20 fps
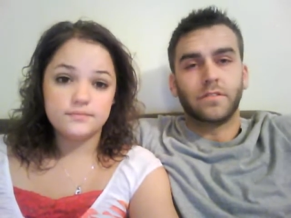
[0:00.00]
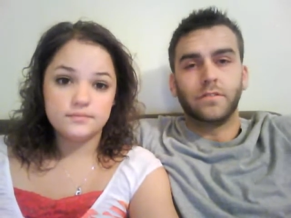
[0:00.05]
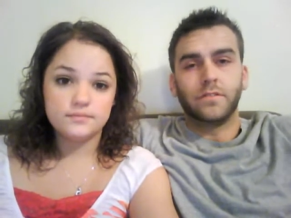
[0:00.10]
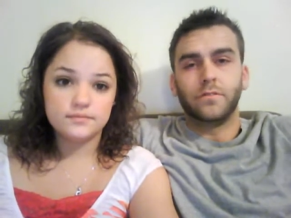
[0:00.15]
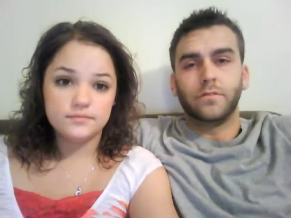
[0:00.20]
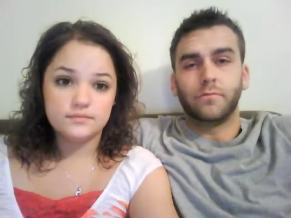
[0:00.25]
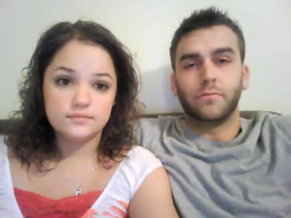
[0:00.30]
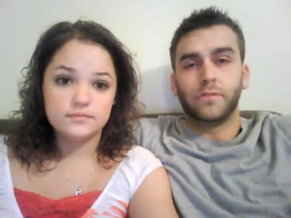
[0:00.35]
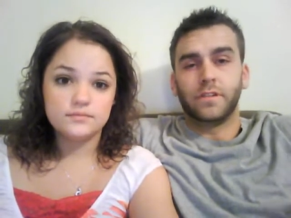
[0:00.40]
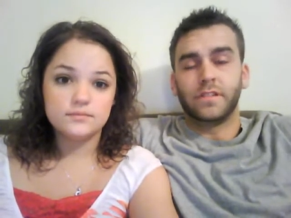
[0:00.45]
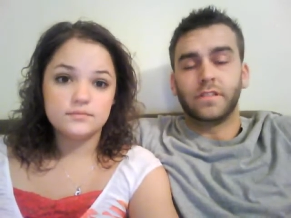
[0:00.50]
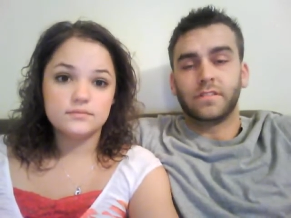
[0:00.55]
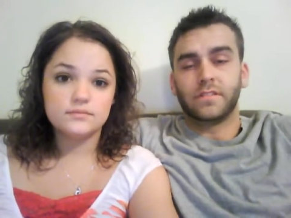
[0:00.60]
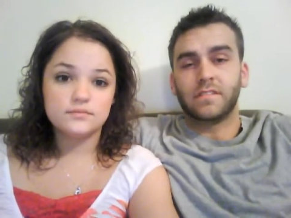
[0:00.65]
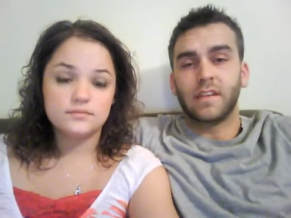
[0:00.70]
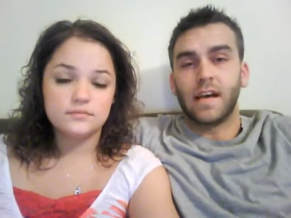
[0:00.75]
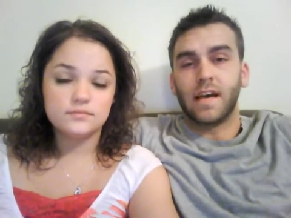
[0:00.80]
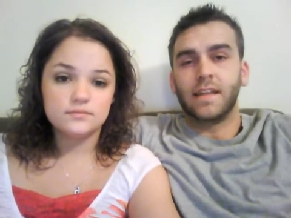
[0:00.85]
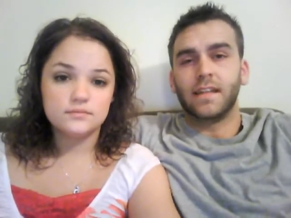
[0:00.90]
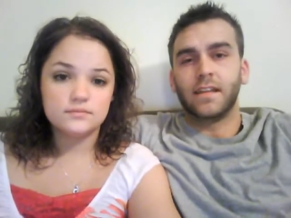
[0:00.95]
Speaker 1: too. And we
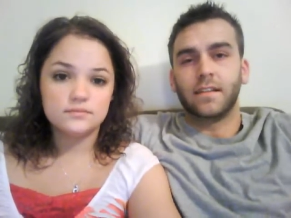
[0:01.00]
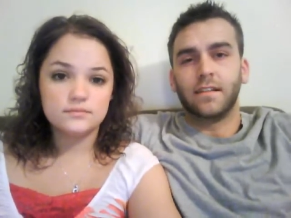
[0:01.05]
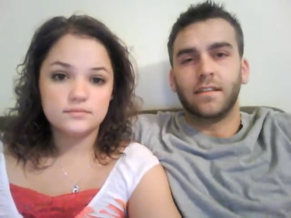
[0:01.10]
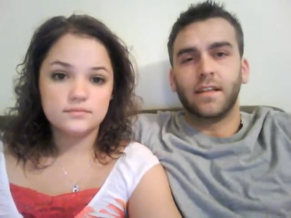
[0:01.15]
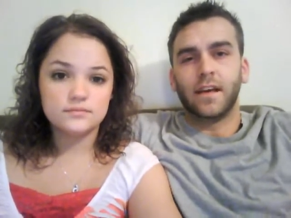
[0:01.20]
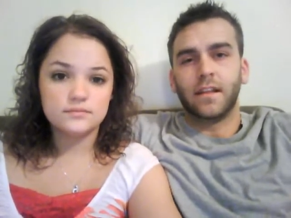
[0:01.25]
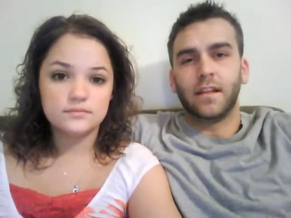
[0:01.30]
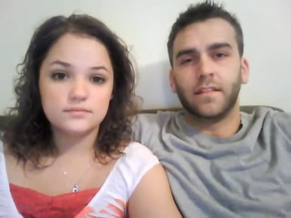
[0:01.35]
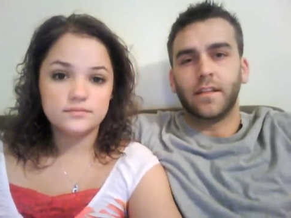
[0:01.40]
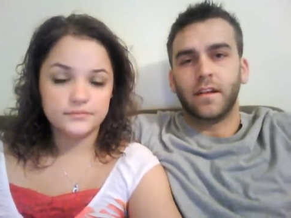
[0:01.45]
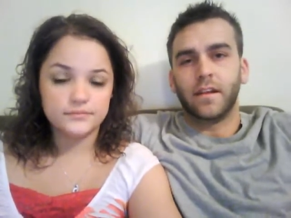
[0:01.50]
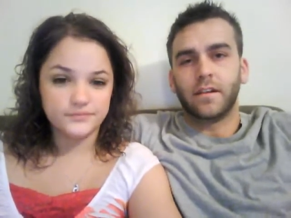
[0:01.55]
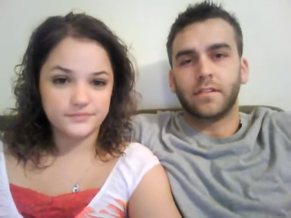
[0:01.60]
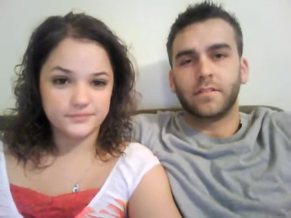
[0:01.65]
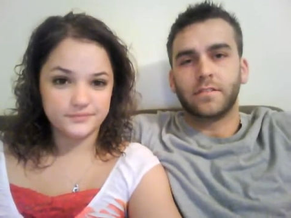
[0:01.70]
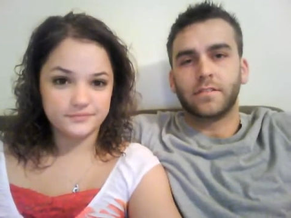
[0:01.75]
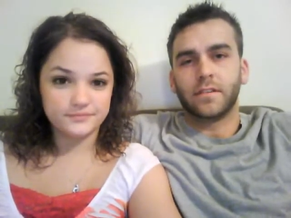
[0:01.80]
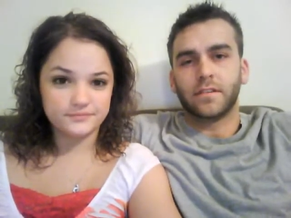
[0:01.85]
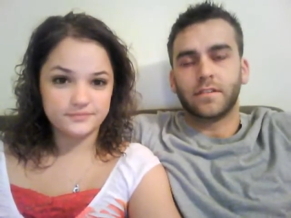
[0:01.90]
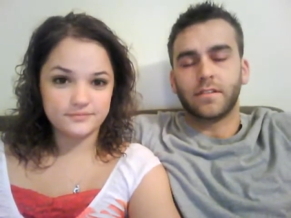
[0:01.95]
decided then and
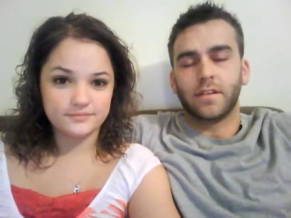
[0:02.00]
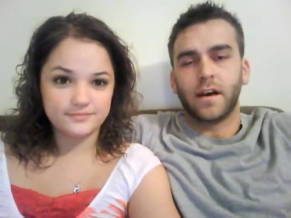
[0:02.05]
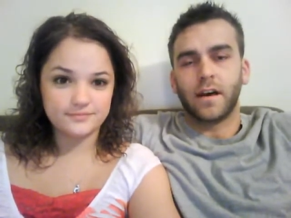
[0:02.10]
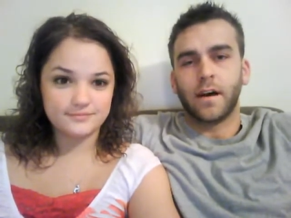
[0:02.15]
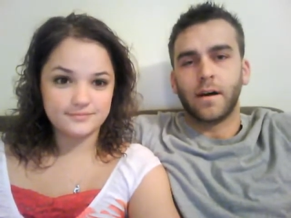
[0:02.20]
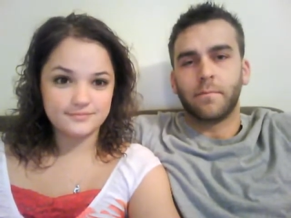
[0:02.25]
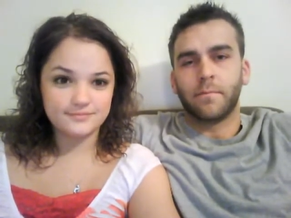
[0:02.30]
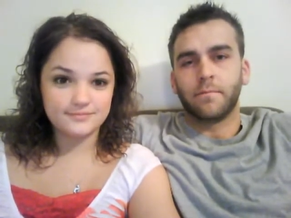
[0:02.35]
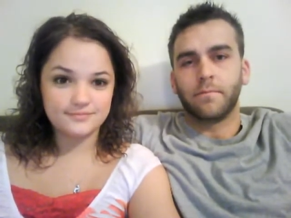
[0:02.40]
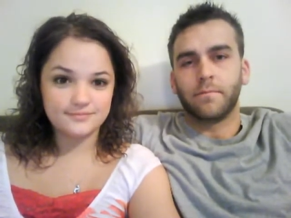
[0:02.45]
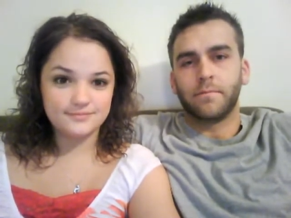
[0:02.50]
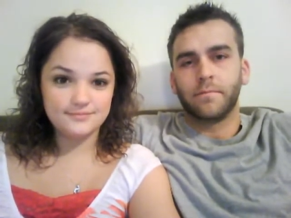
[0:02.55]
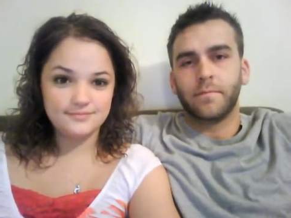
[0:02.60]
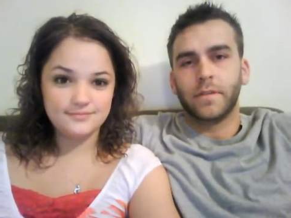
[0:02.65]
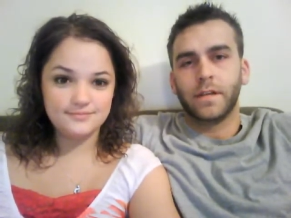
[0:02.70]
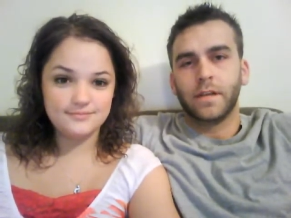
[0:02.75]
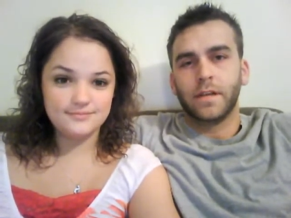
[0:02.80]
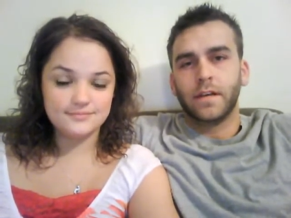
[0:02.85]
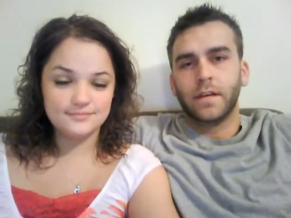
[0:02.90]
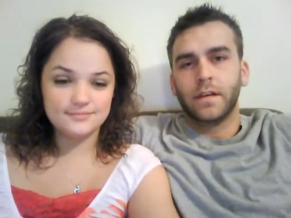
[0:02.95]
there to um,
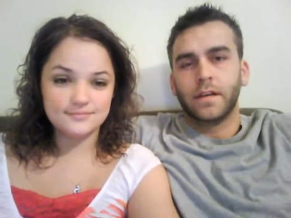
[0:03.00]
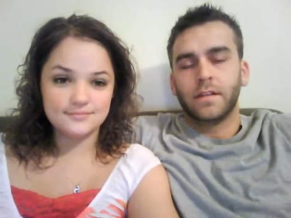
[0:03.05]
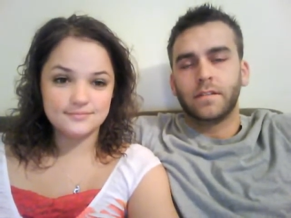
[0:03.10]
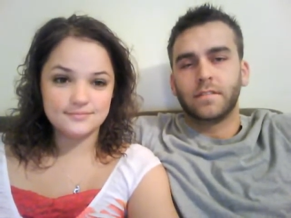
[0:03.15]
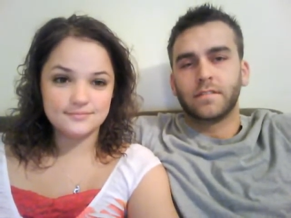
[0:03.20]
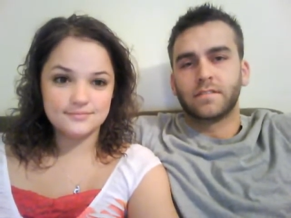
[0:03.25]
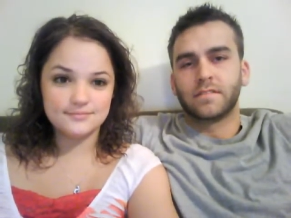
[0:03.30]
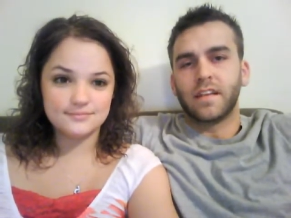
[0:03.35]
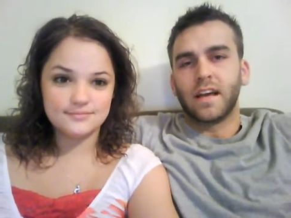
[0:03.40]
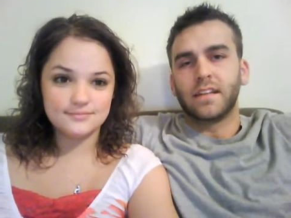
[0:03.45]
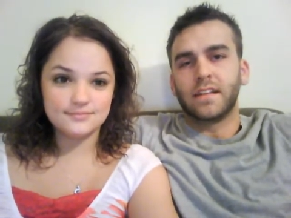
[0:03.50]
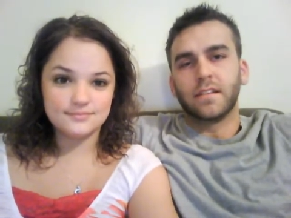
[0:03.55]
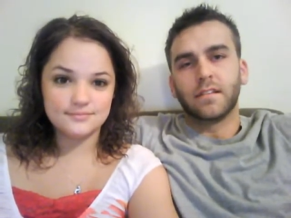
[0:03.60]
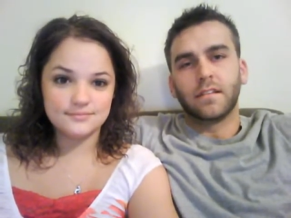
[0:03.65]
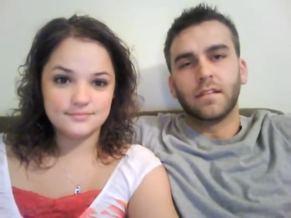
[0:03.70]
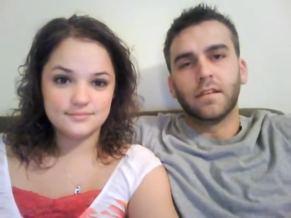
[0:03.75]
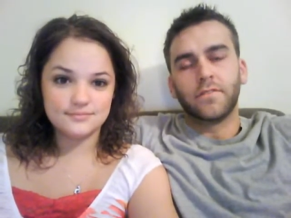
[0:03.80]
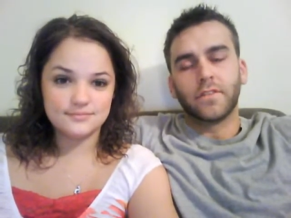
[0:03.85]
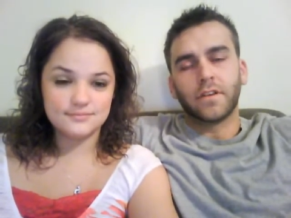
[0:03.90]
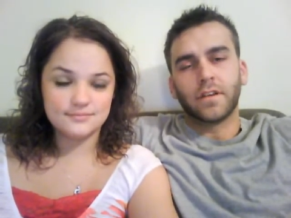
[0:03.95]
decide
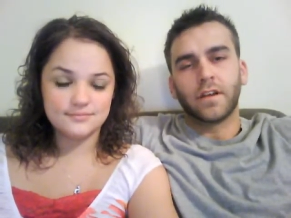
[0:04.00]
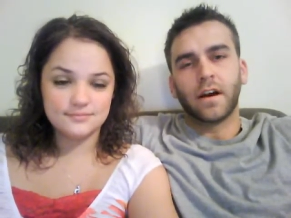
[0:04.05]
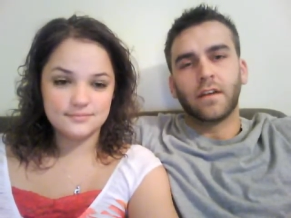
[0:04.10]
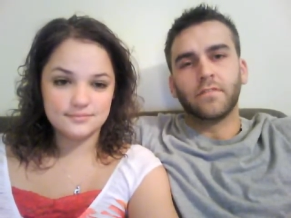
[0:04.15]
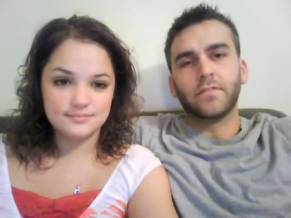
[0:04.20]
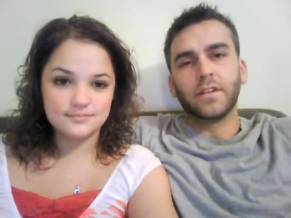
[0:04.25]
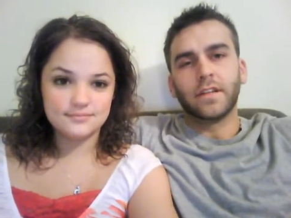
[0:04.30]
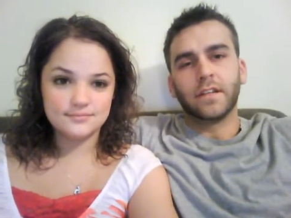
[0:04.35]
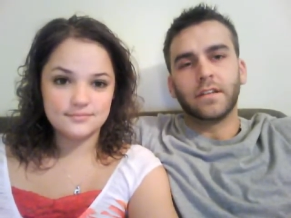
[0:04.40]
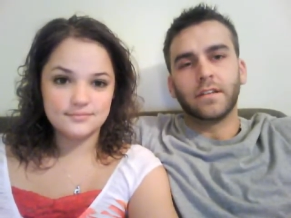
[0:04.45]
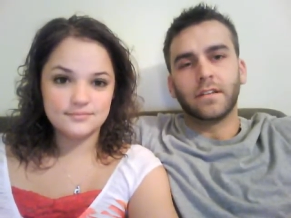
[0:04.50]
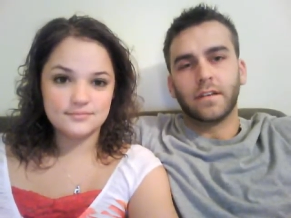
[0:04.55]
to live in covenant